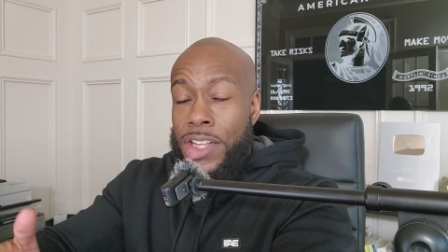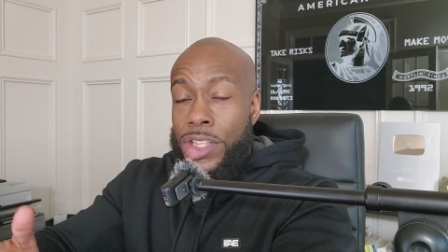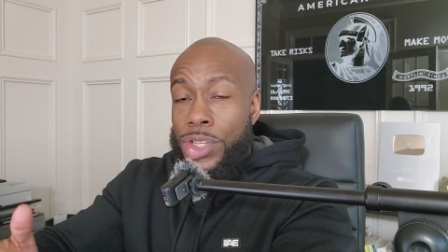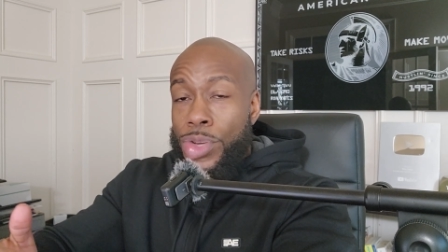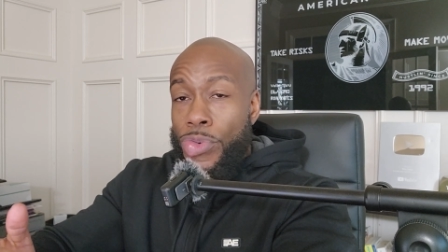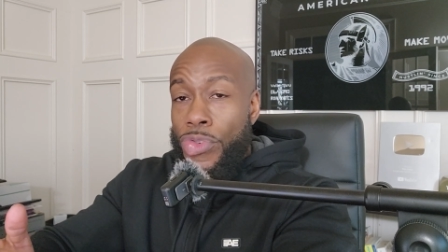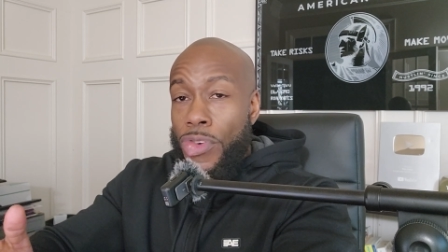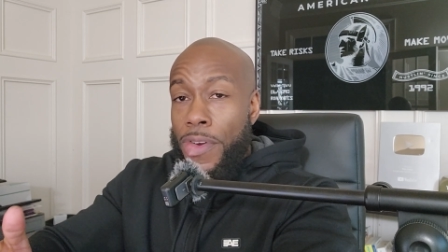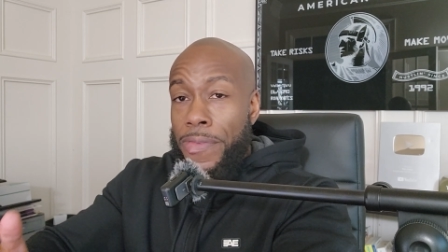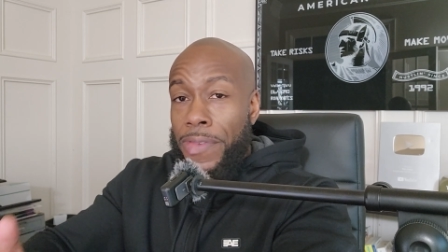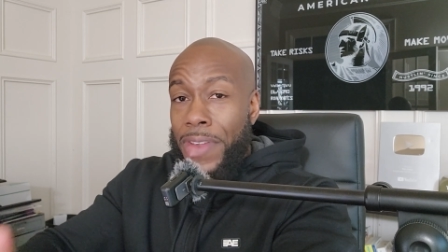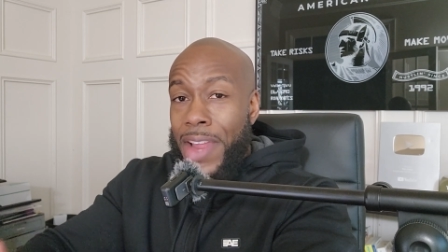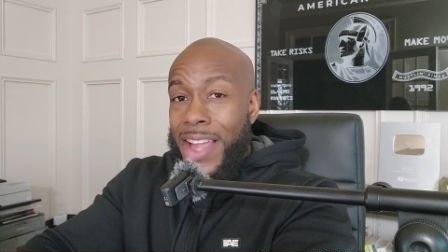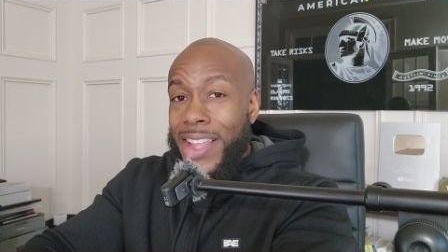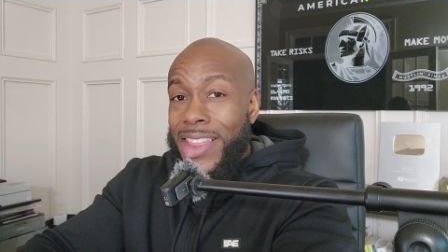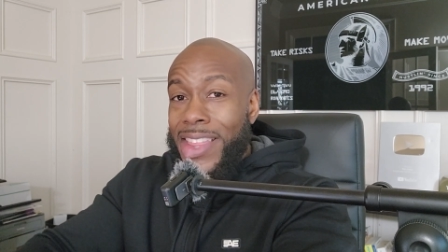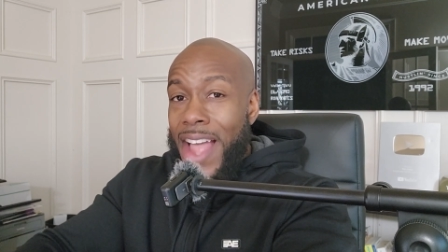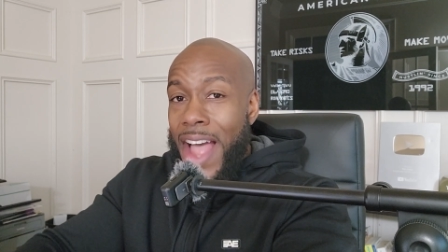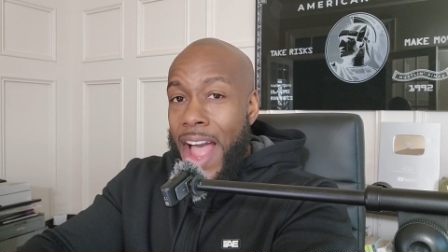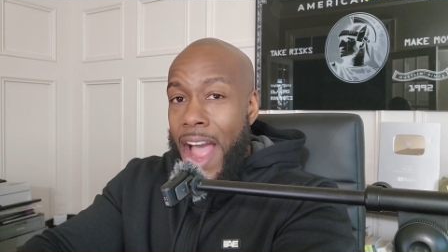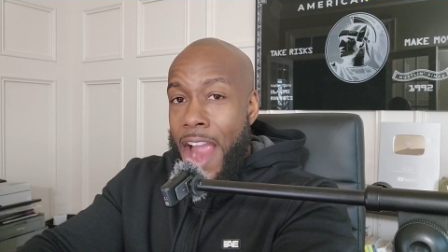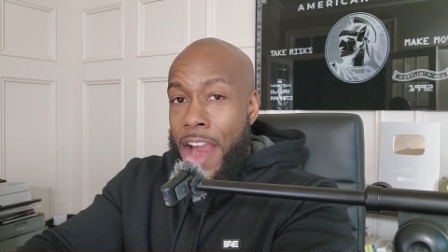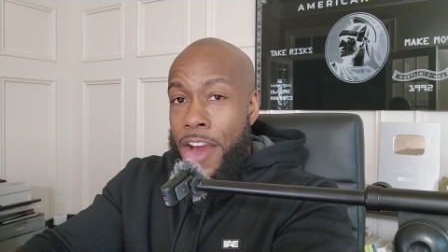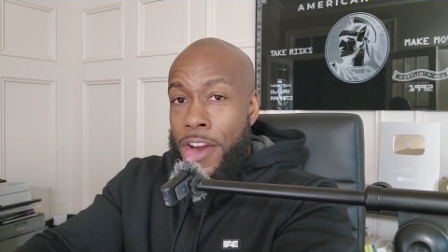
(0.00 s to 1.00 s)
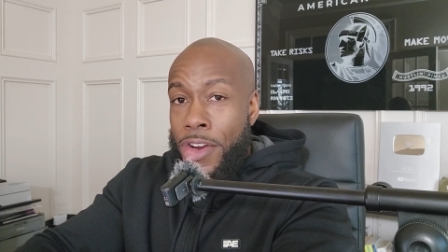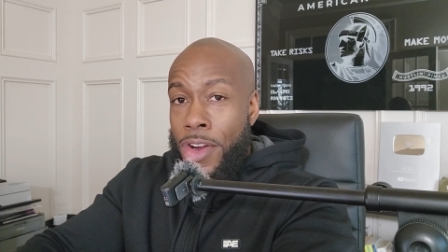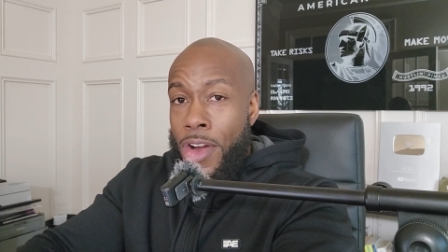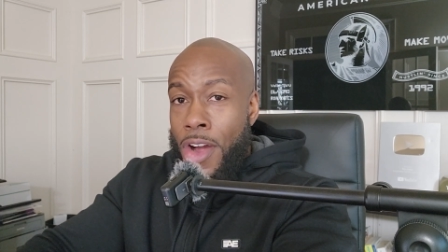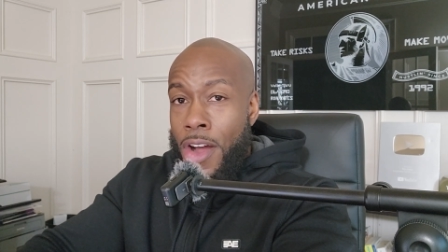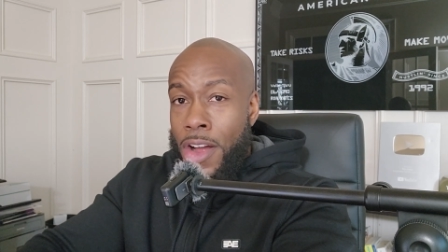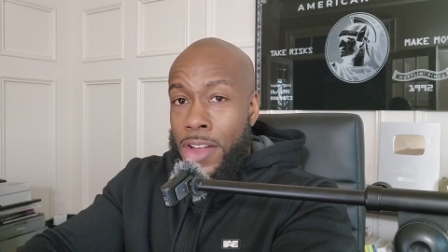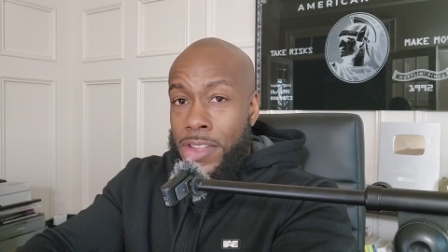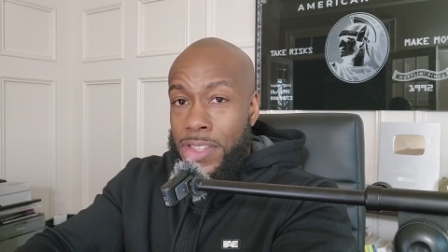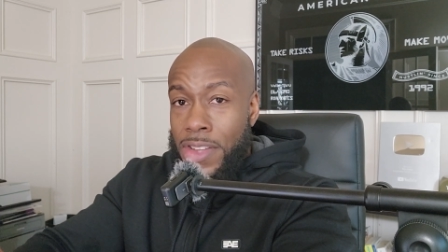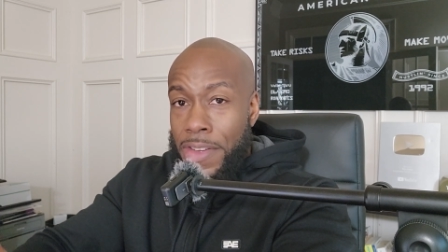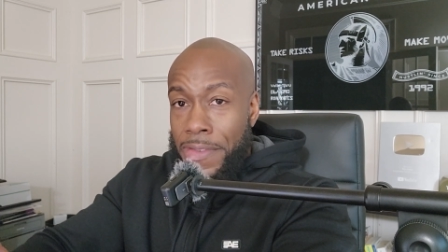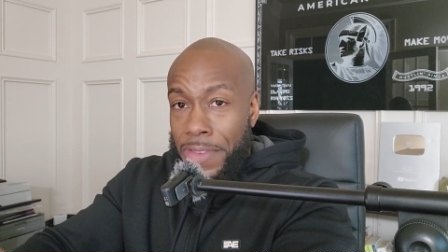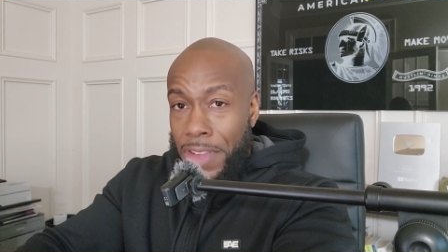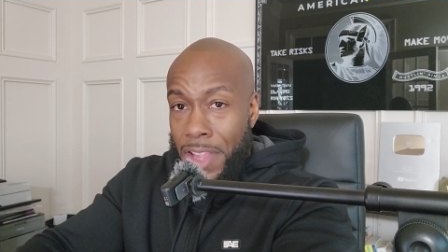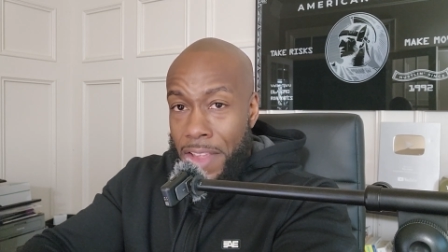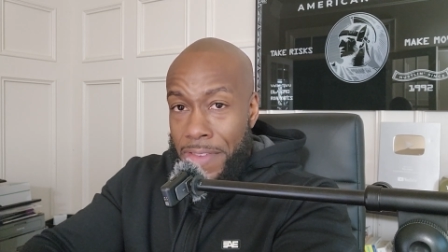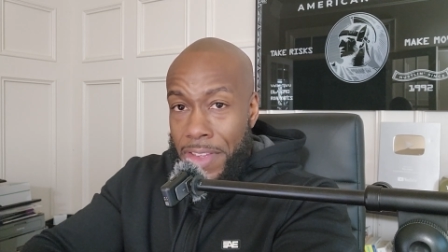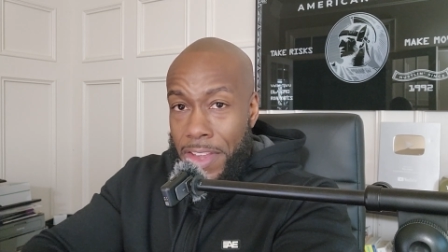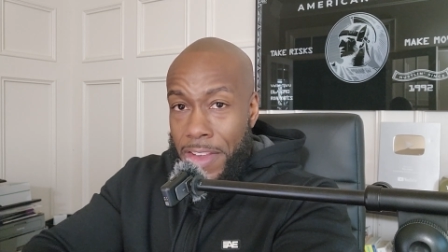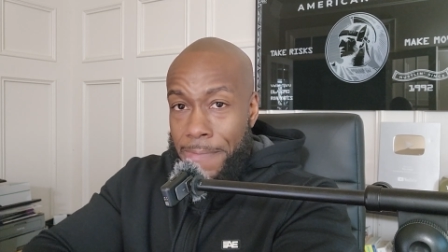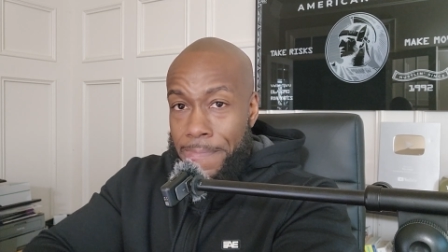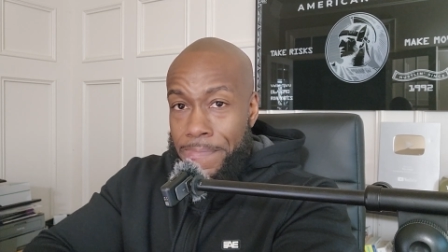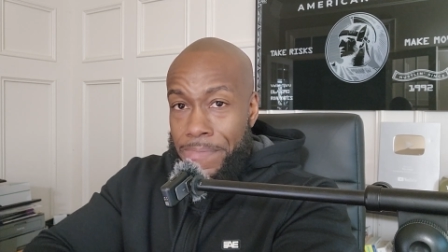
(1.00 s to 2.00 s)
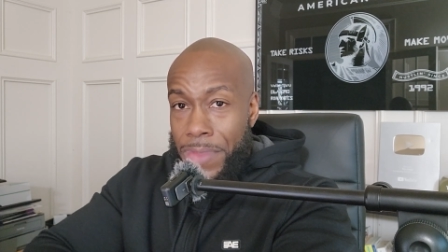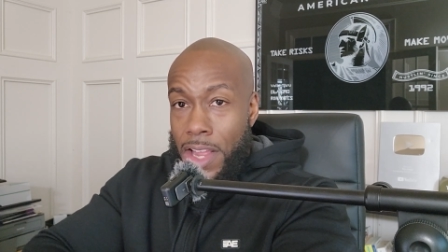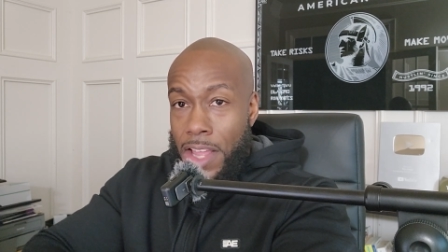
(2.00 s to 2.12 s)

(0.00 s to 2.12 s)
to reflect the higher cost of living.